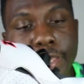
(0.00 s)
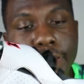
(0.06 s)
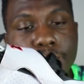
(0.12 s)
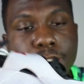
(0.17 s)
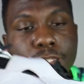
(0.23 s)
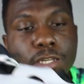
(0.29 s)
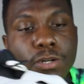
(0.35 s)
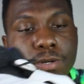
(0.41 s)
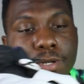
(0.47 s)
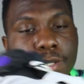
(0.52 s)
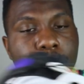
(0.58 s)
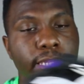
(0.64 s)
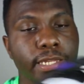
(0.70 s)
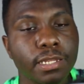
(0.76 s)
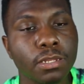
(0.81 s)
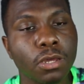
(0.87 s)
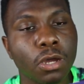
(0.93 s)
They still
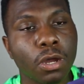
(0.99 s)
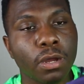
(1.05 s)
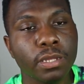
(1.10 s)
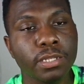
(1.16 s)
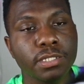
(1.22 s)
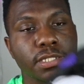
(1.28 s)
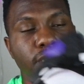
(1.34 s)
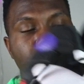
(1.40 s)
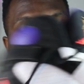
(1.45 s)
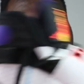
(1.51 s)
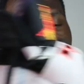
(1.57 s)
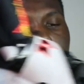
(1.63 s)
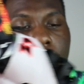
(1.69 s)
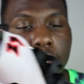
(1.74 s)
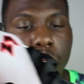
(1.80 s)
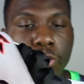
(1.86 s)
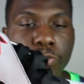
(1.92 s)
clean and all. It's just they
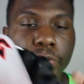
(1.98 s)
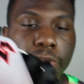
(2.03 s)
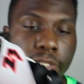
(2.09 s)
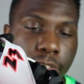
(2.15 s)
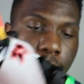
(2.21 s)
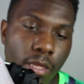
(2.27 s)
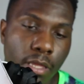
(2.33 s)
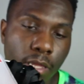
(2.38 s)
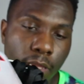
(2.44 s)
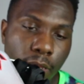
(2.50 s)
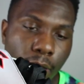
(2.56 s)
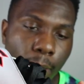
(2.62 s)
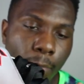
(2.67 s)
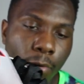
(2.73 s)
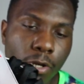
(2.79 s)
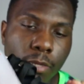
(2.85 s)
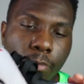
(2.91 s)
got a crease. And
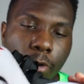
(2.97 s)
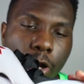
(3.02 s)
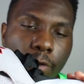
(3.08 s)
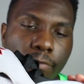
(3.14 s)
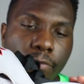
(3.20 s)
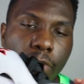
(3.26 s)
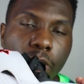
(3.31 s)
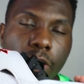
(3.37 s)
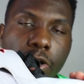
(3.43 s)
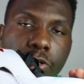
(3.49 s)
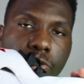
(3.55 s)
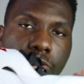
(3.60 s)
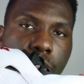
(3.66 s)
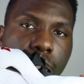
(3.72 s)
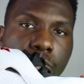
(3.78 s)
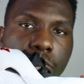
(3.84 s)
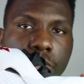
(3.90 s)
I've only bought them for
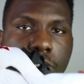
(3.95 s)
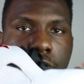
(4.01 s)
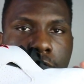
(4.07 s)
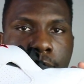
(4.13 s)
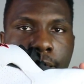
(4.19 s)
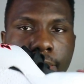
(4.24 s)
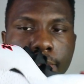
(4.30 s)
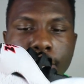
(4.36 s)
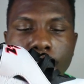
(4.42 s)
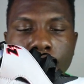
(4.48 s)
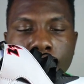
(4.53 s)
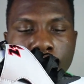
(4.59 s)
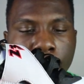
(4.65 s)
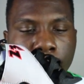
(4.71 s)
100 which is not that